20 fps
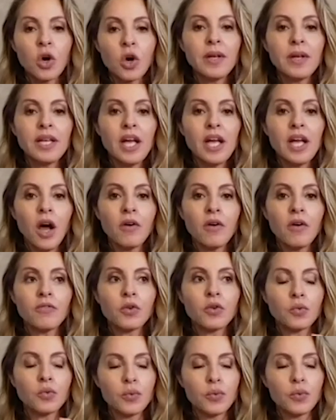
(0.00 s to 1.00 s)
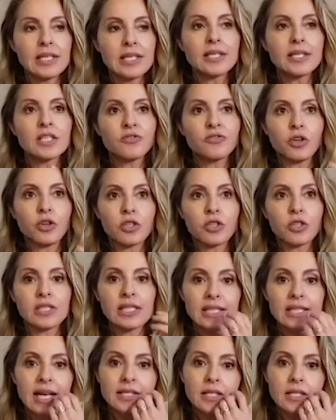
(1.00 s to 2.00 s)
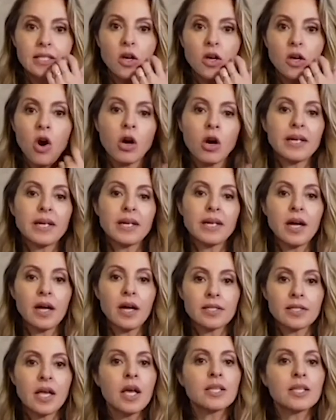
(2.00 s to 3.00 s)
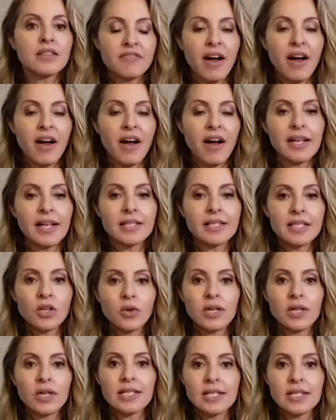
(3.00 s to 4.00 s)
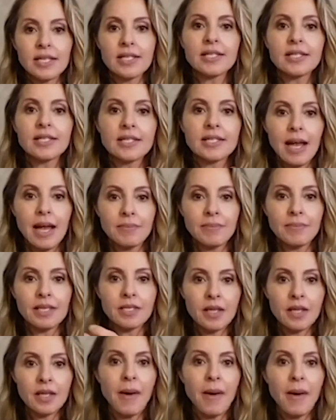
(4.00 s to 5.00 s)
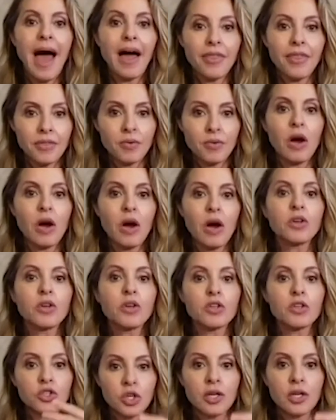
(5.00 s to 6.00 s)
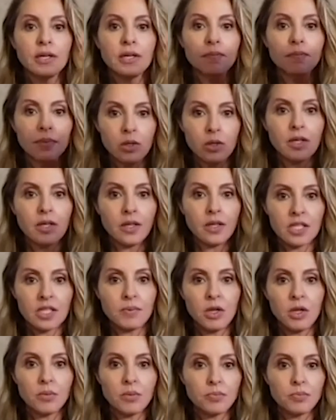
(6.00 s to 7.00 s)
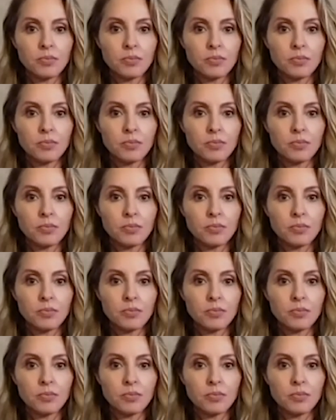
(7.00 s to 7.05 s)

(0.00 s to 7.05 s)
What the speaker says: so many of the reasons for your successes are because divine synchronicities stepped in the path throughout your journey building this